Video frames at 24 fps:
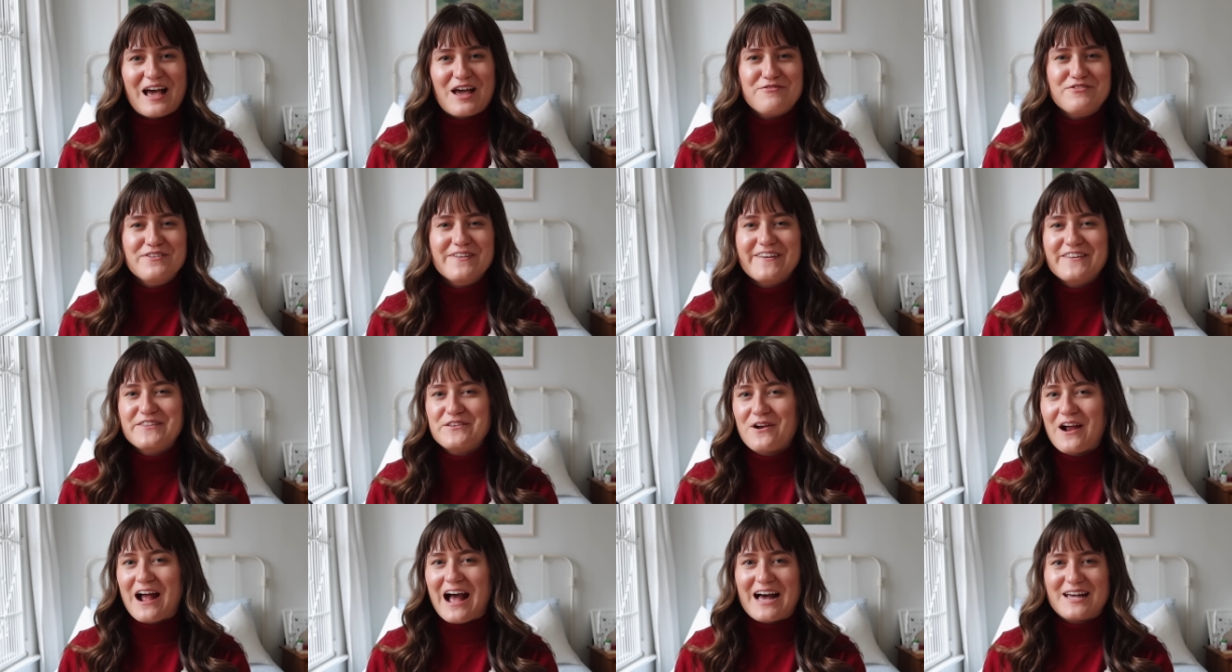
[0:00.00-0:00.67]
I feel like
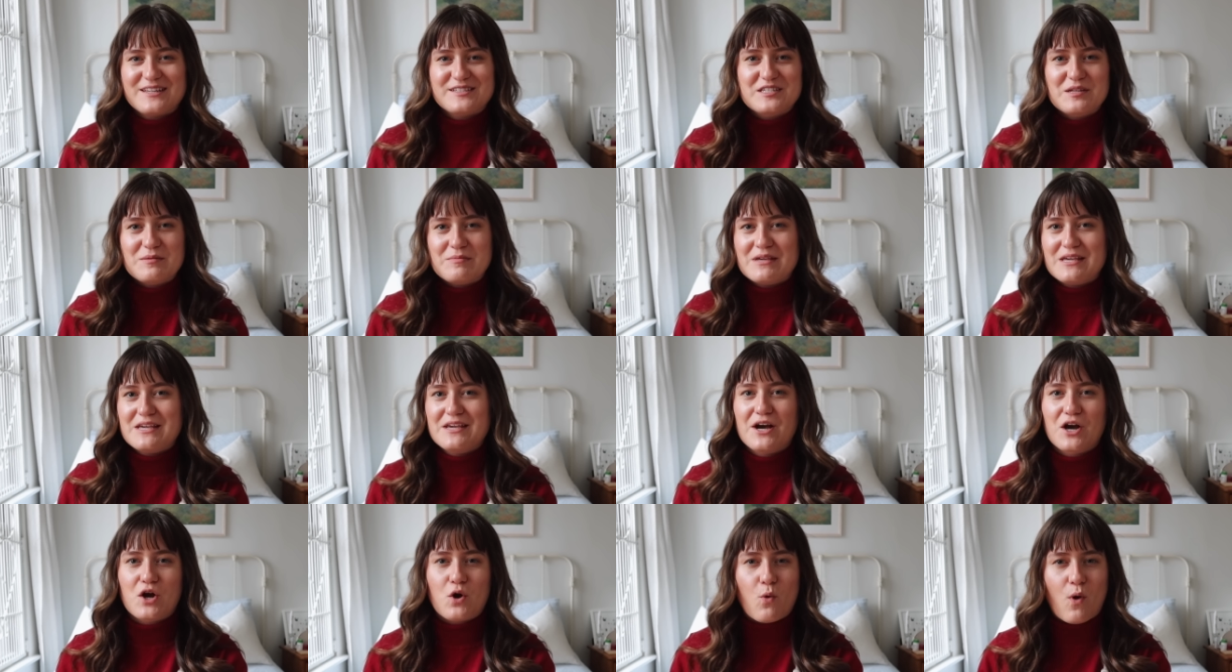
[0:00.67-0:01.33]
there has to
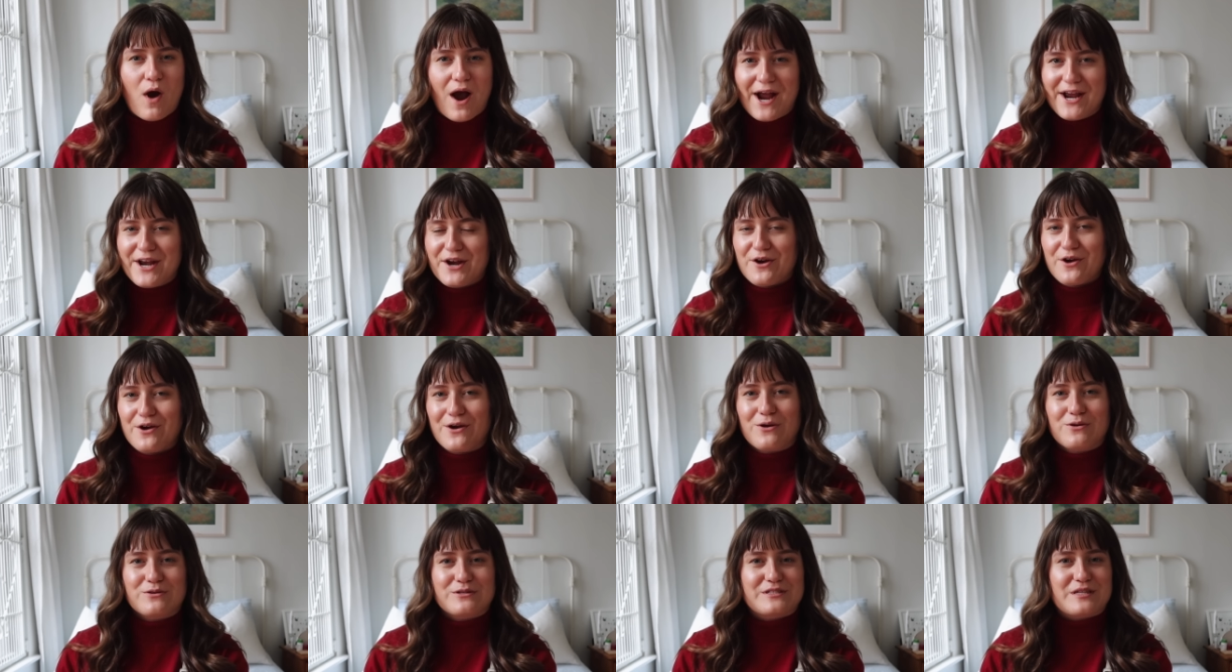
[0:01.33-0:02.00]
be a
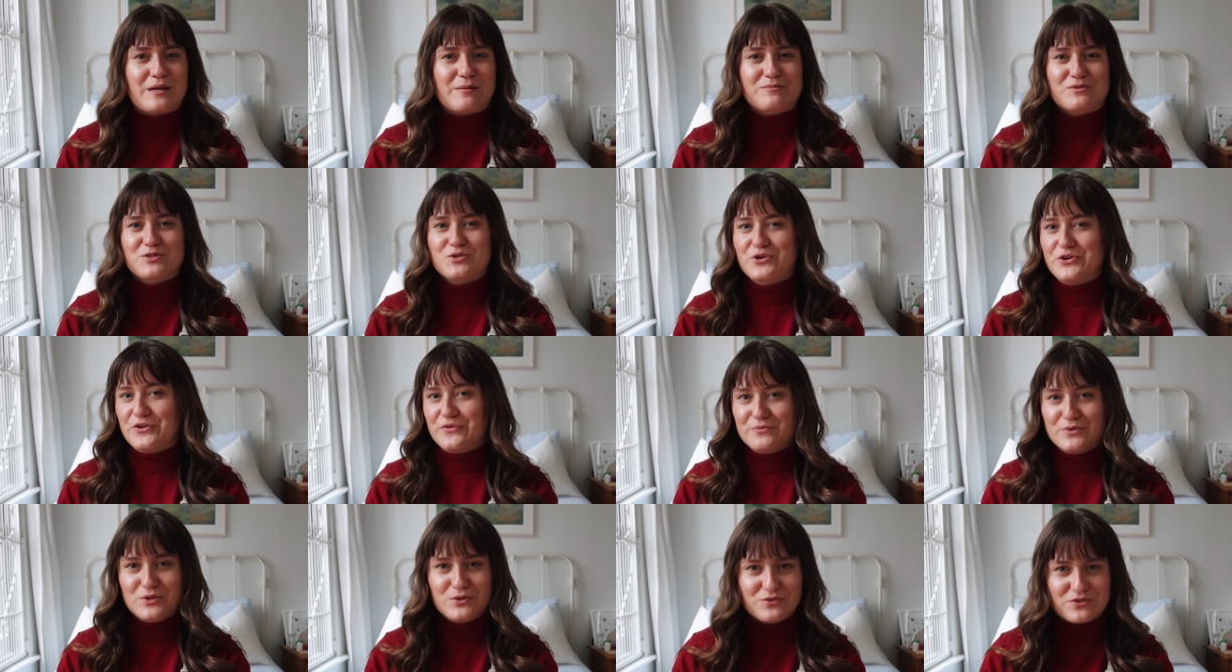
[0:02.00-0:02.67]
choir or some sort
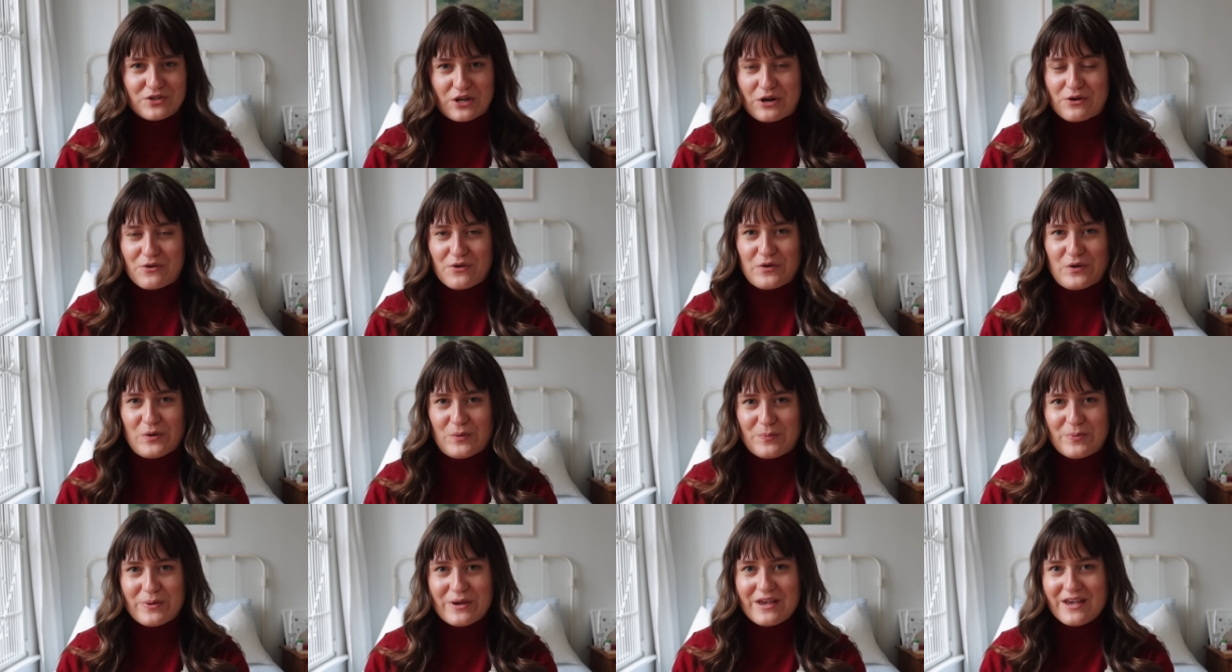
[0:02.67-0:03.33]
of music
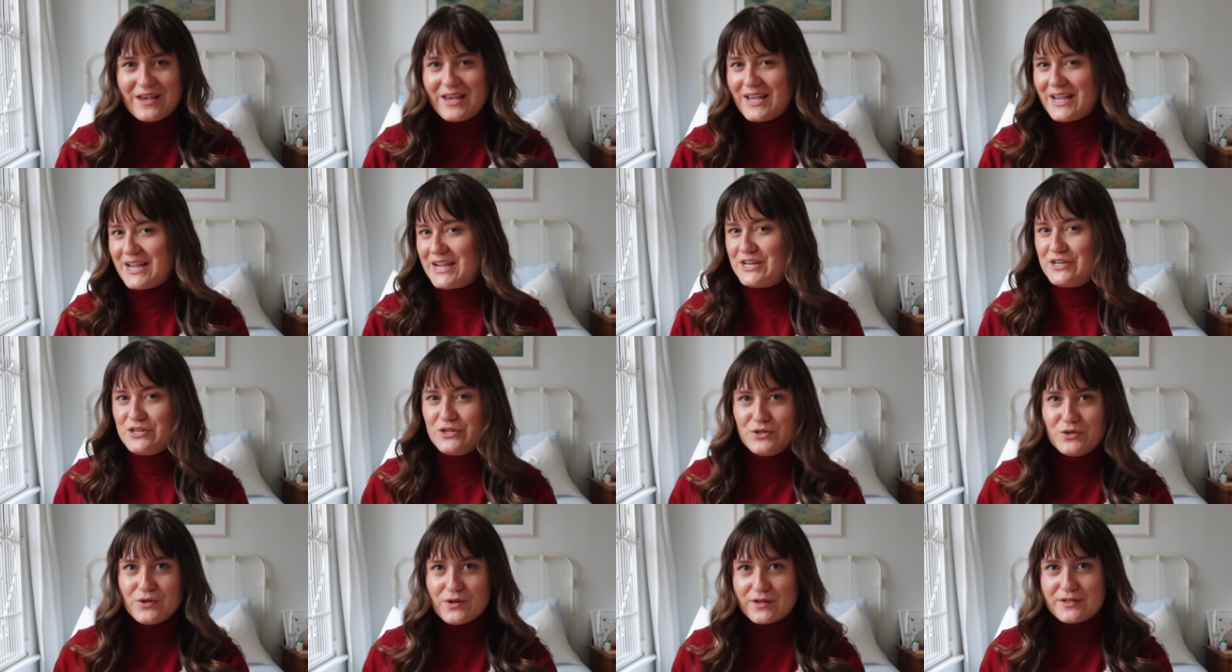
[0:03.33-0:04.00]
group in
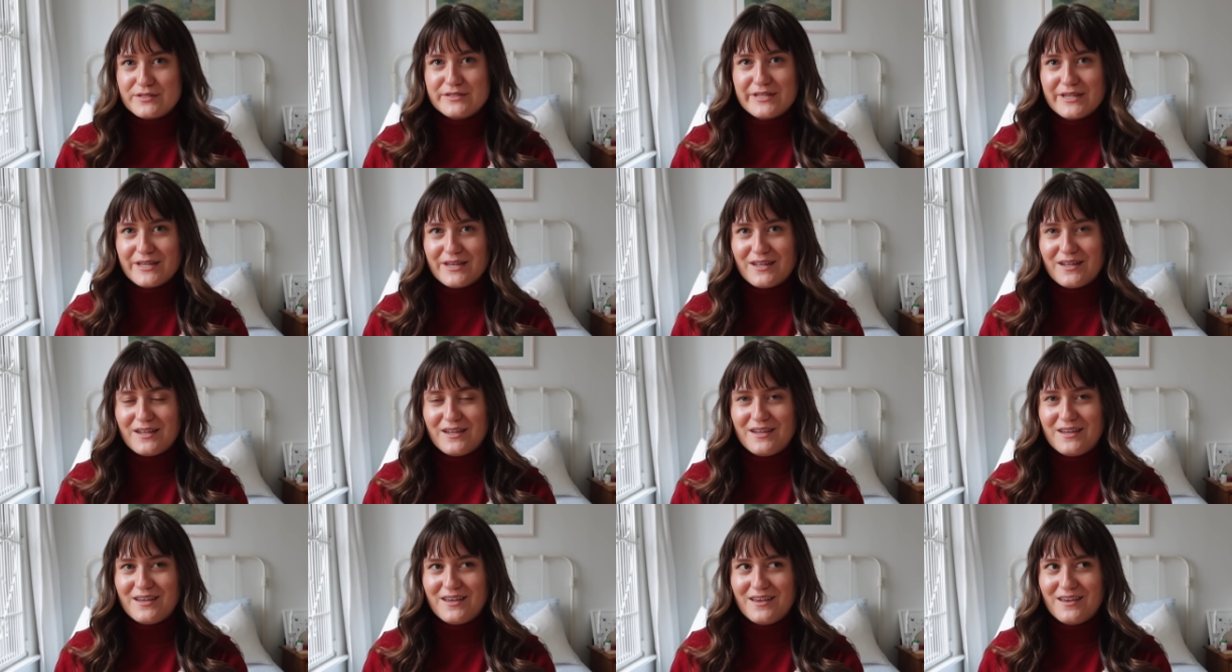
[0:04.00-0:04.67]
New York
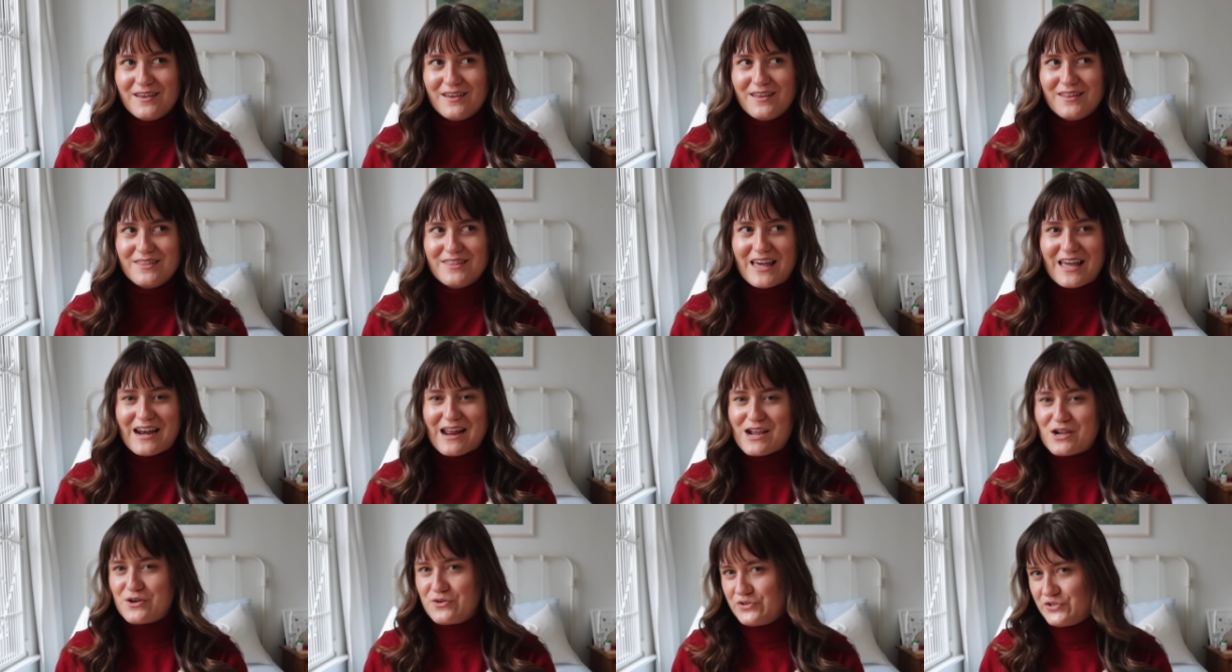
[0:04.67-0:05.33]
City
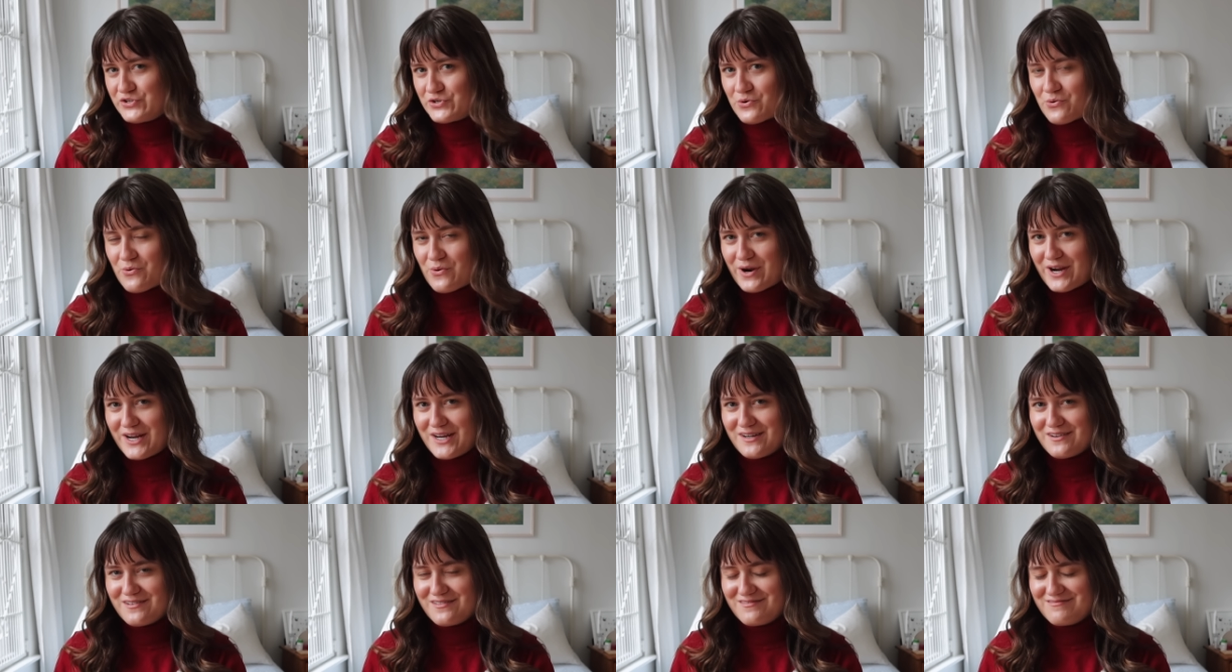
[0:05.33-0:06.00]
that I could
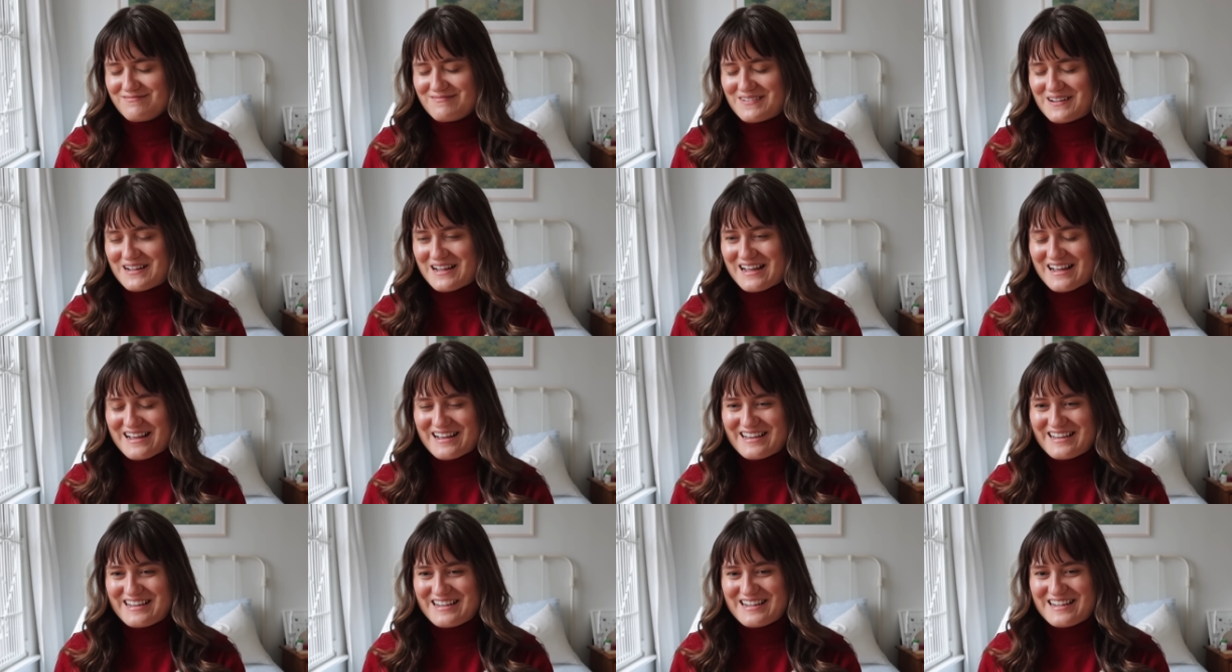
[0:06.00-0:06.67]
join.
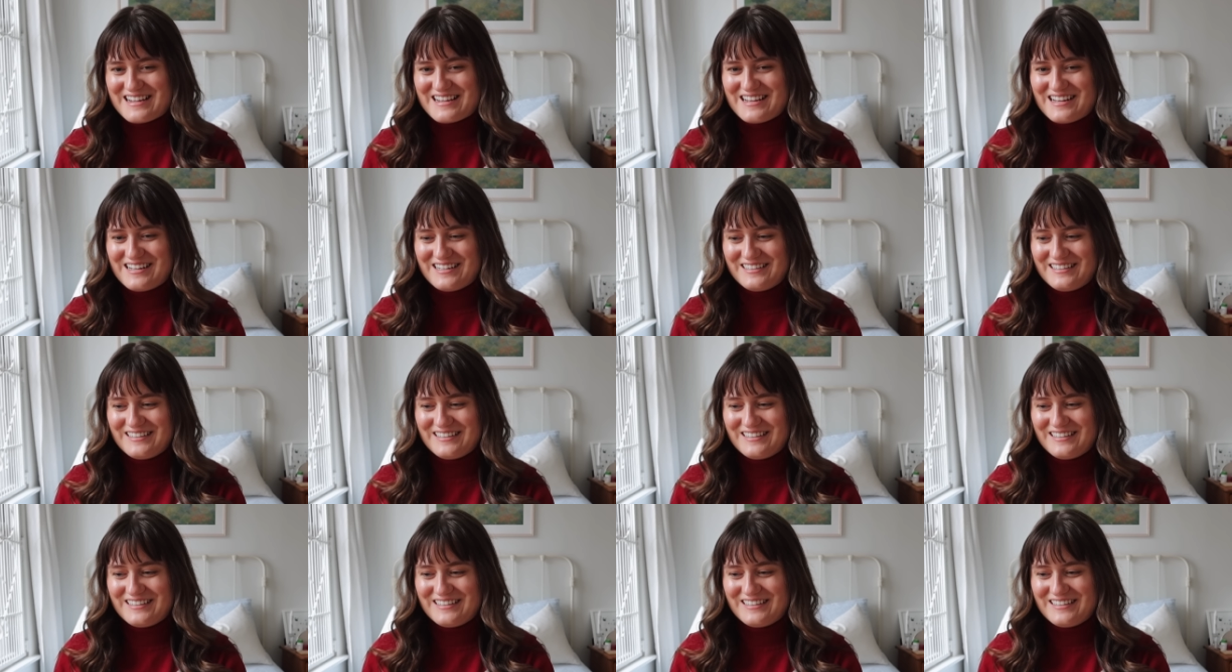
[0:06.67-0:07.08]
I